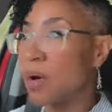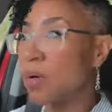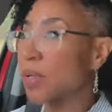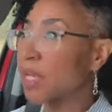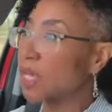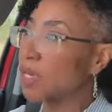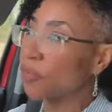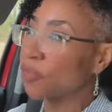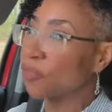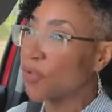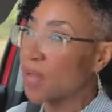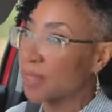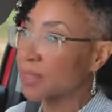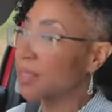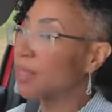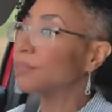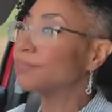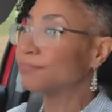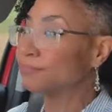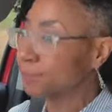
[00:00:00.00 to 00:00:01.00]
We don't get
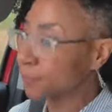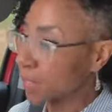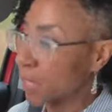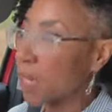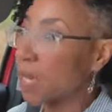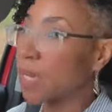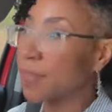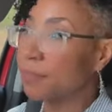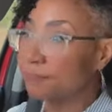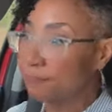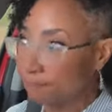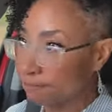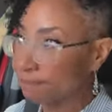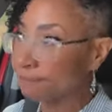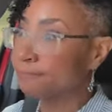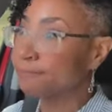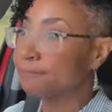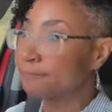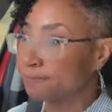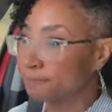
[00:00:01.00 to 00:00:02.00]
affected.
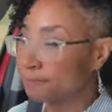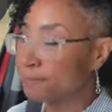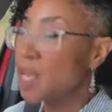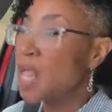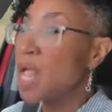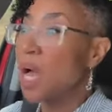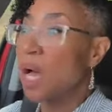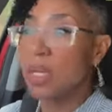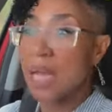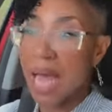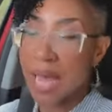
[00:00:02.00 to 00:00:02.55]
Okay.